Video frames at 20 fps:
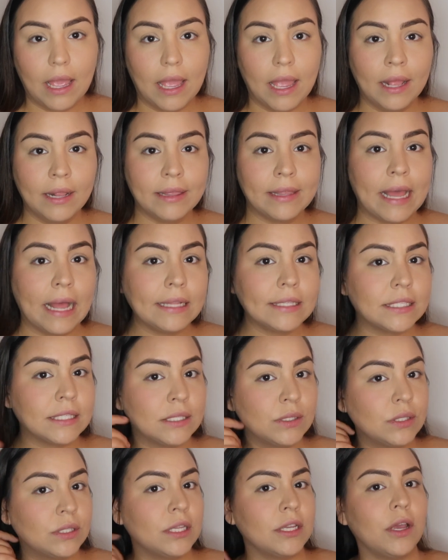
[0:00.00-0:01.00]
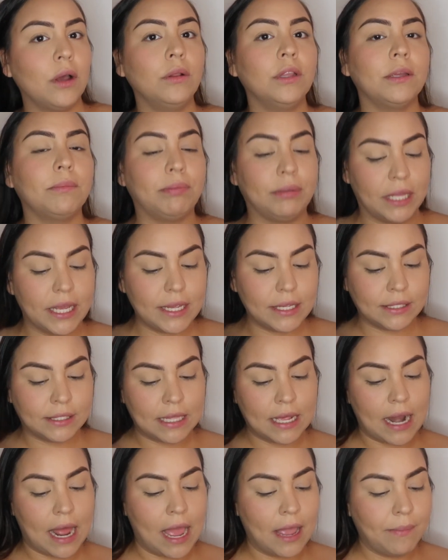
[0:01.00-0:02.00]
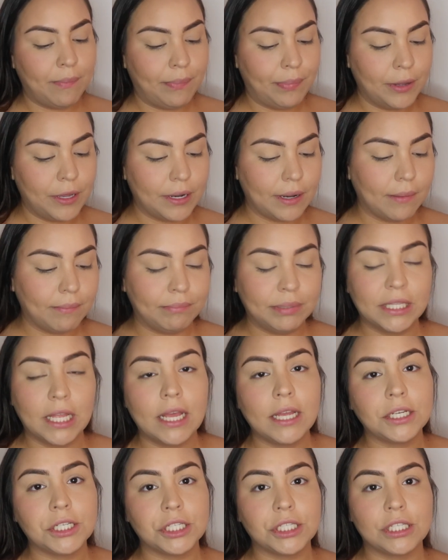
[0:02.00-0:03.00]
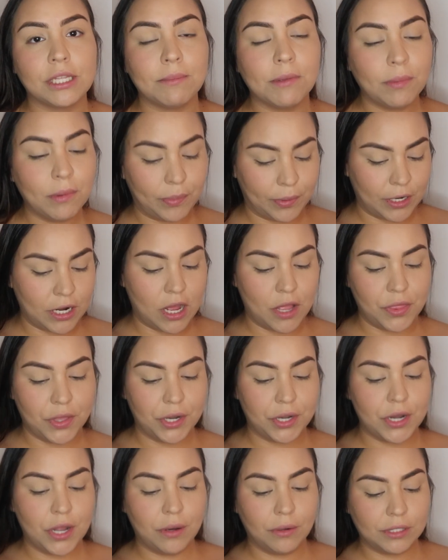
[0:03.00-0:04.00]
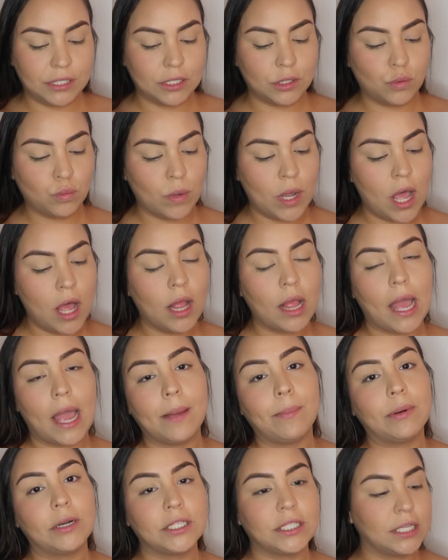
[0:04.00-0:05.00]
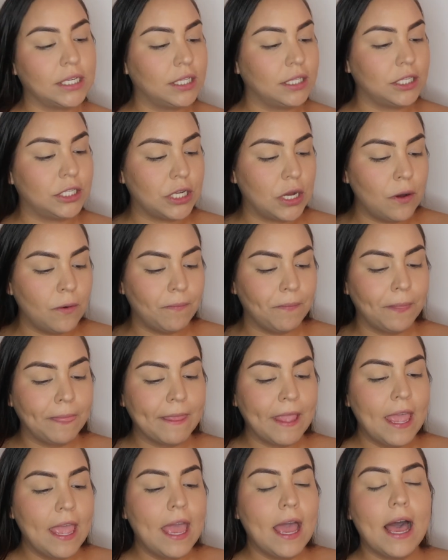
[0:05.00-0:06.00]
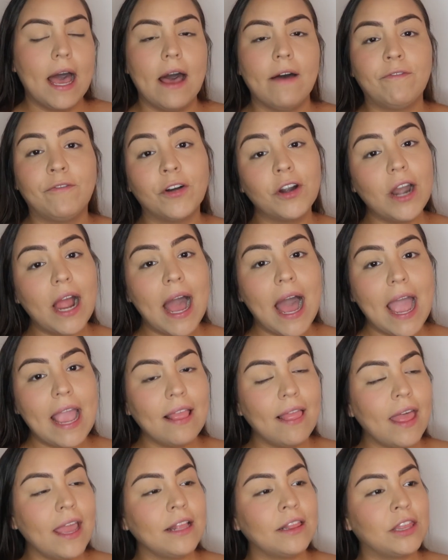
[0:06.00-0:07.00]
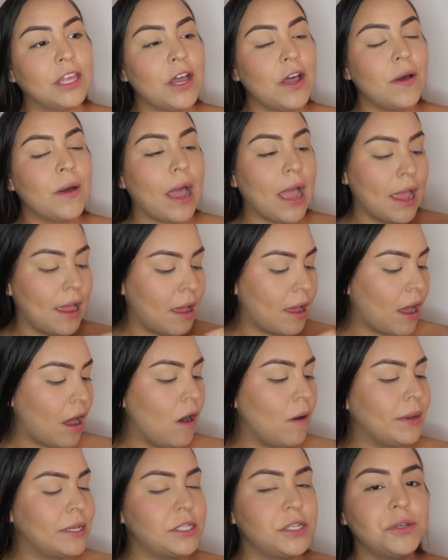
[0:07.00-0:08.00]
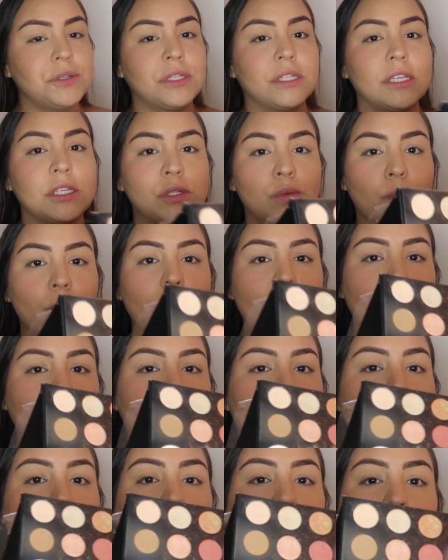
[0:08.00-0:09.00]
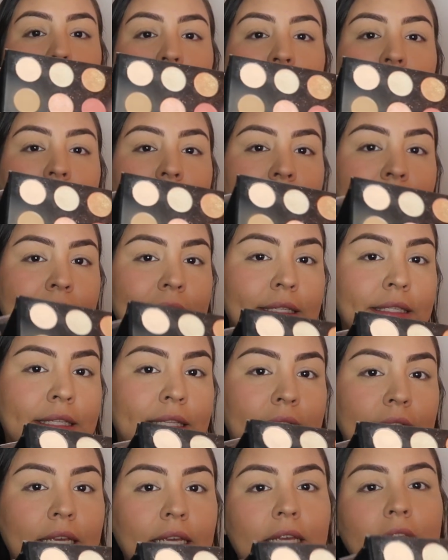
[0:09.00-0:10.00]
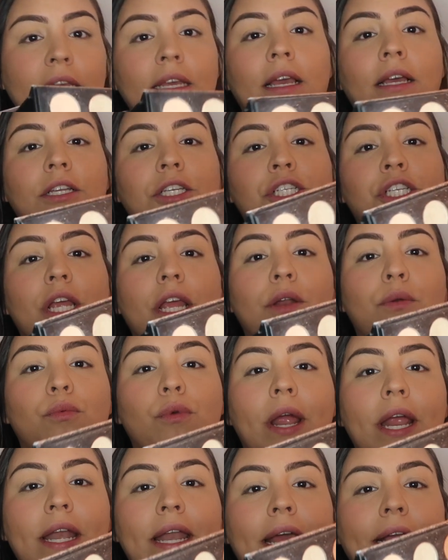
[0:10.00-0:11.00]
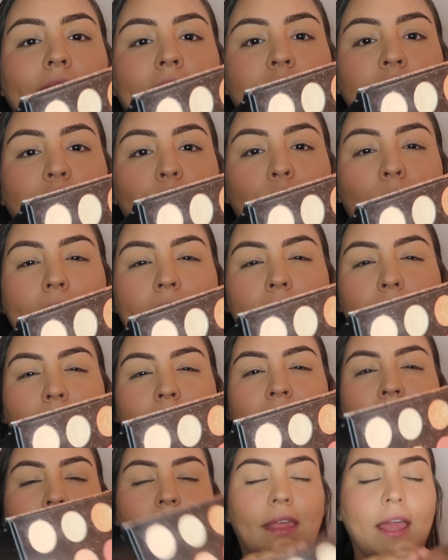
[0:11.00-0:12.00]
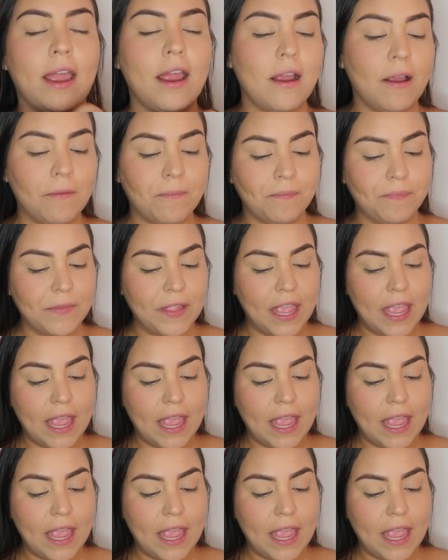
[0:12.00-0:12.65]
And that's the only place that I put blush. Some people put it on their nose as well. I personally don't. For a highlight though, I always use this one. It is the shade right next to the white right there.